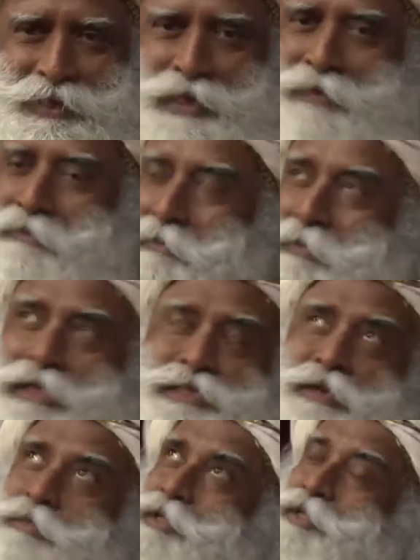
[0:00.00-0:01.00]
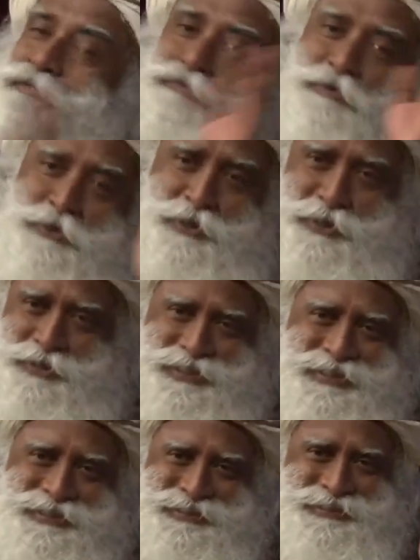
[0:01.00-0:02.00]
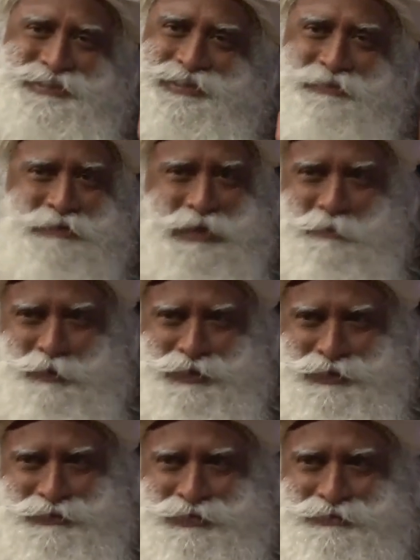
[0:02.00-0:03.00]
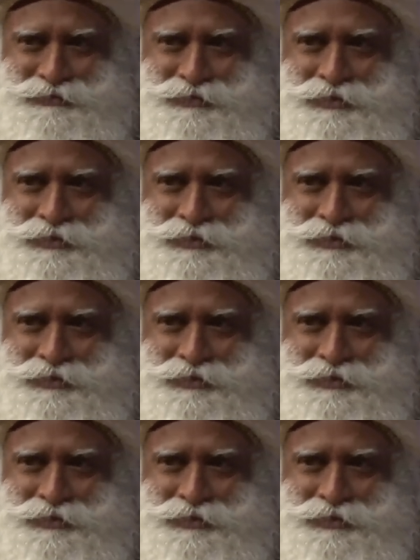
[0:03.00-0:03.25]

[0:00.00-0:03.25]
never by some other forces. It never happened like that.